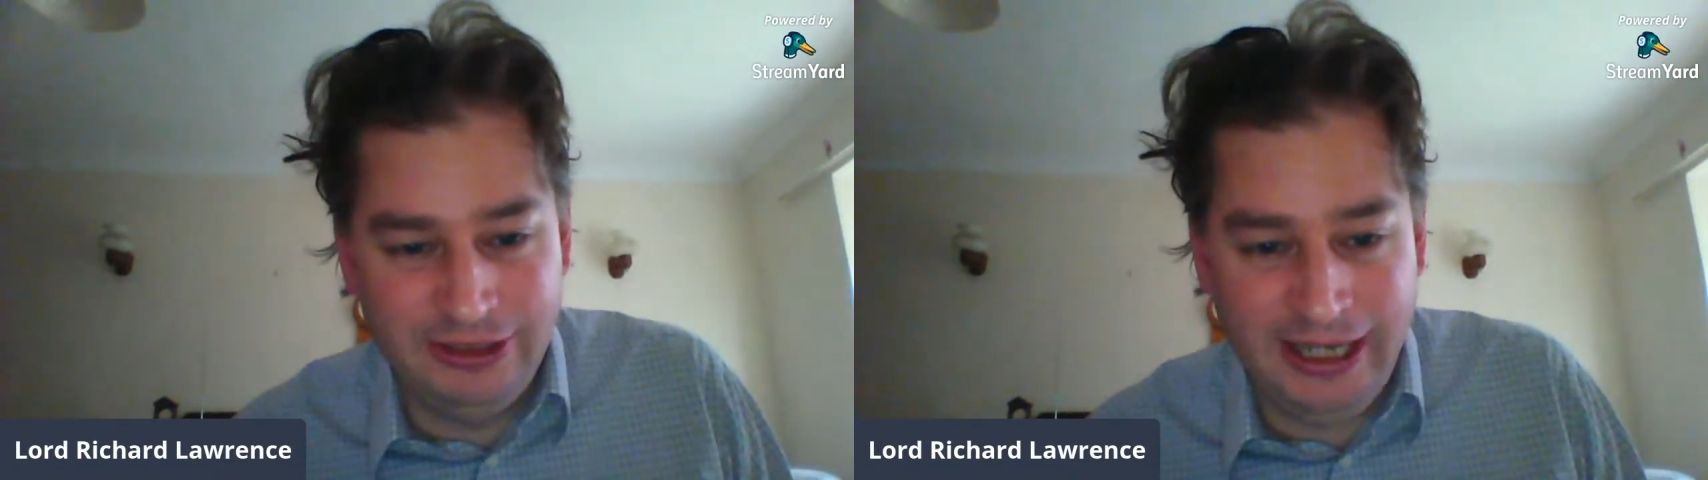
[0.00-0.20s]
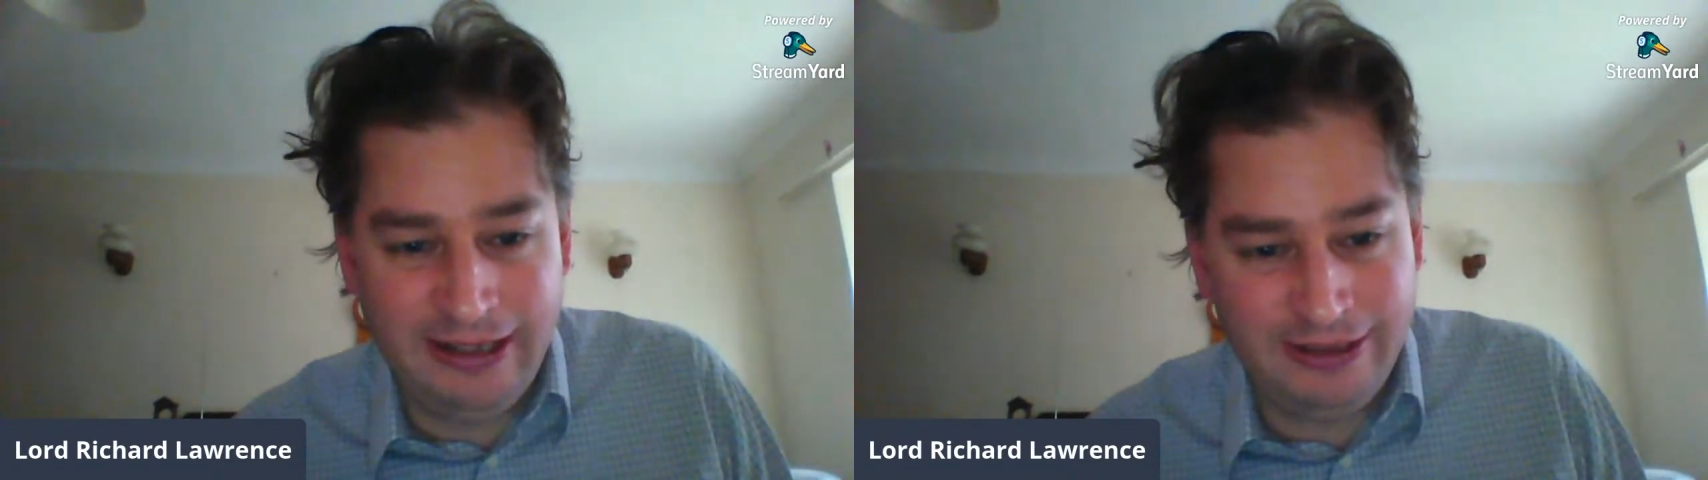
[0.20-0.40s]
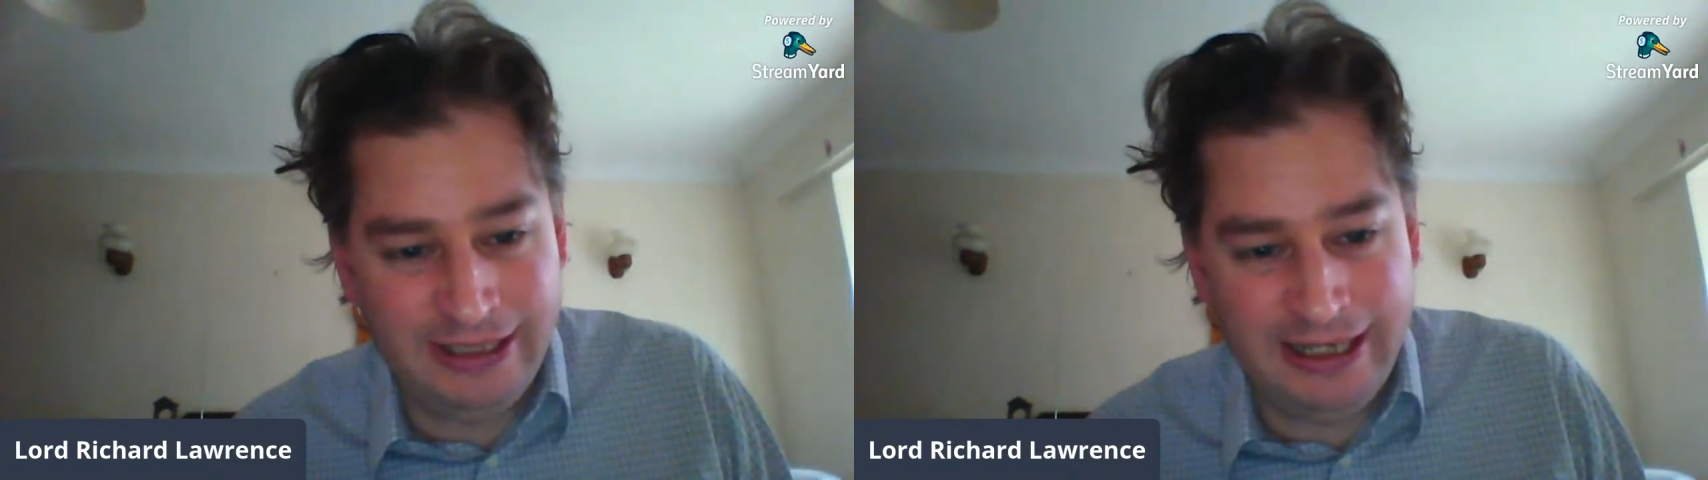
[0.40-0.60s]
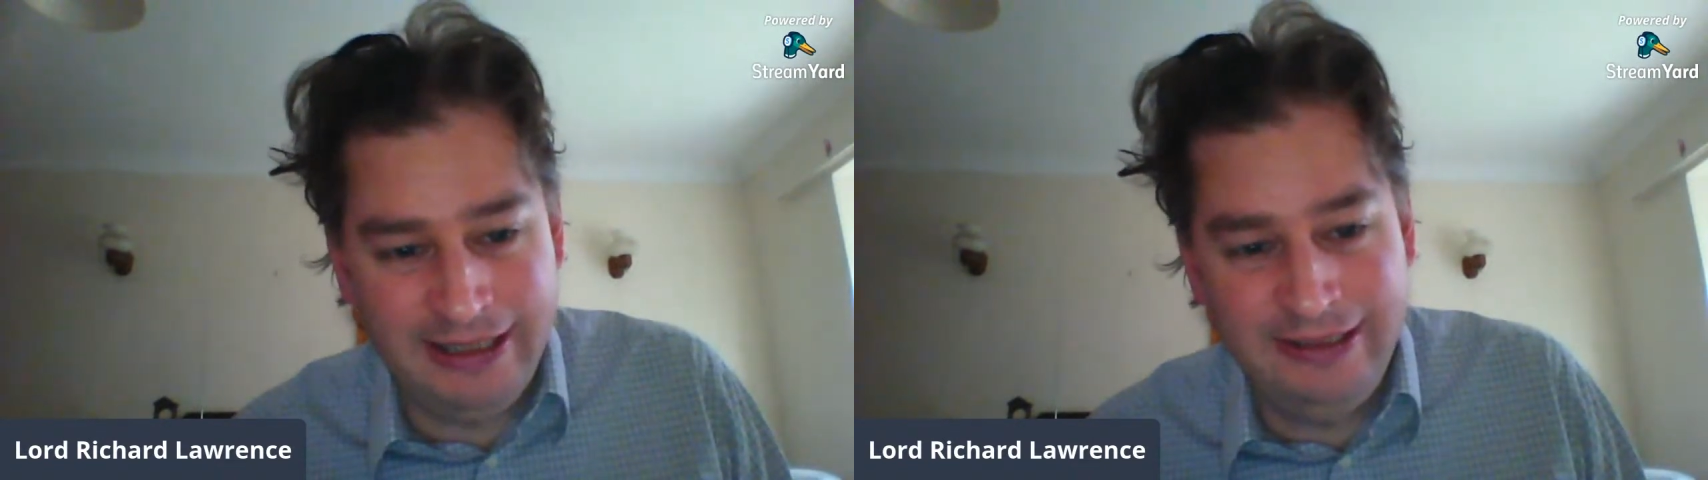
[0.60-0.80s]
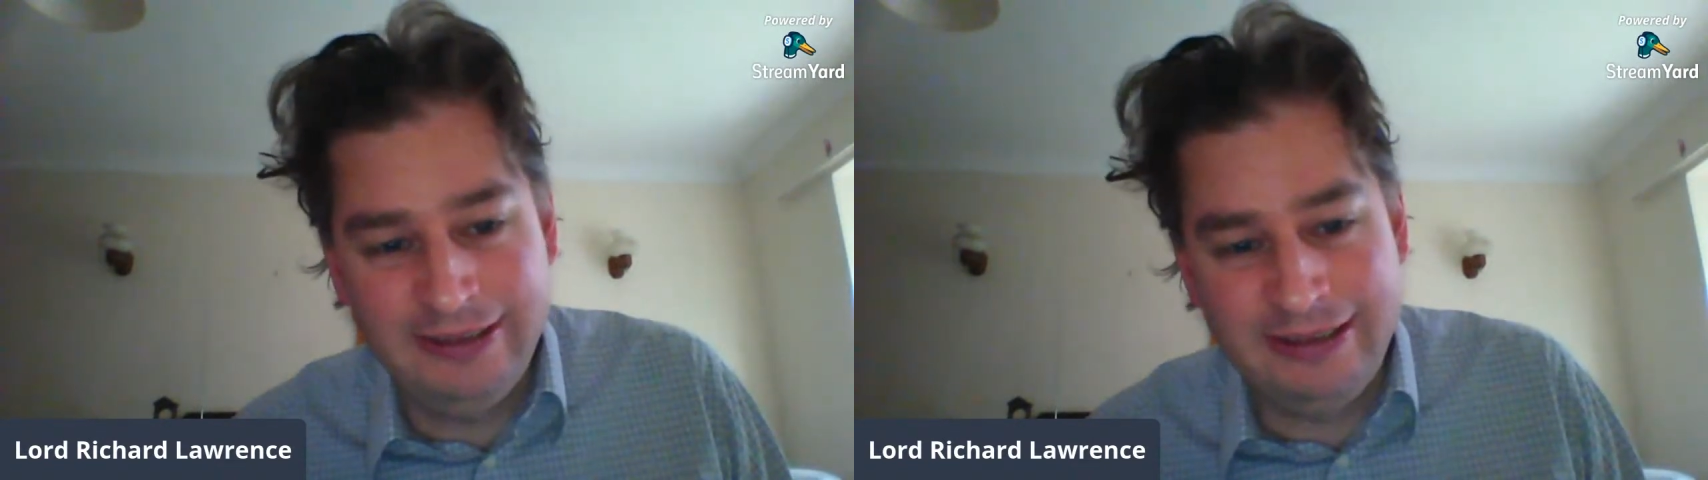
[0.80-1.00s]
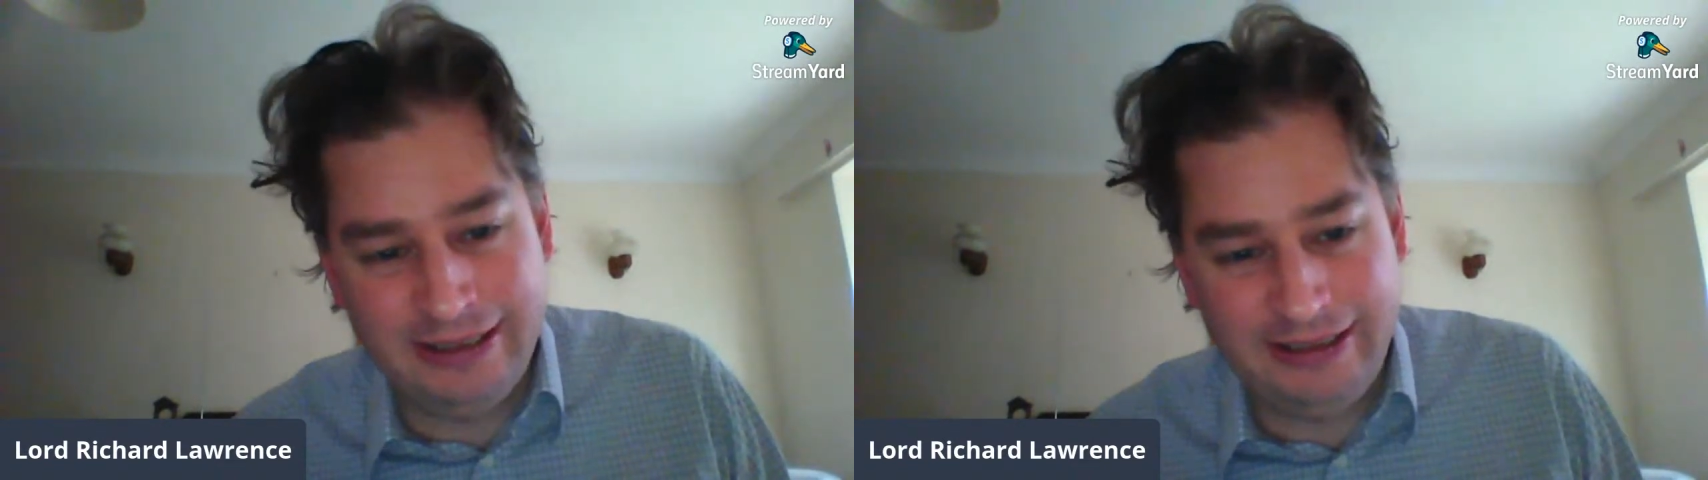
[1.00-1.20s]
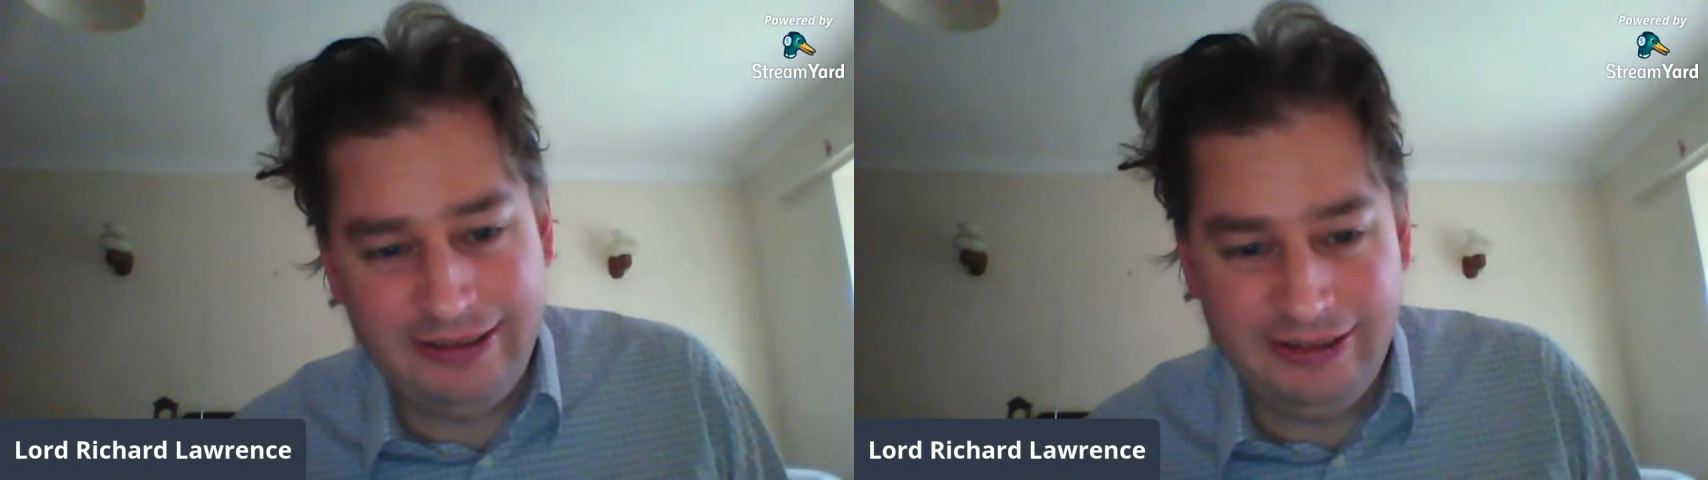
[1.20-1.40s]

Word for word: down again, isn't it?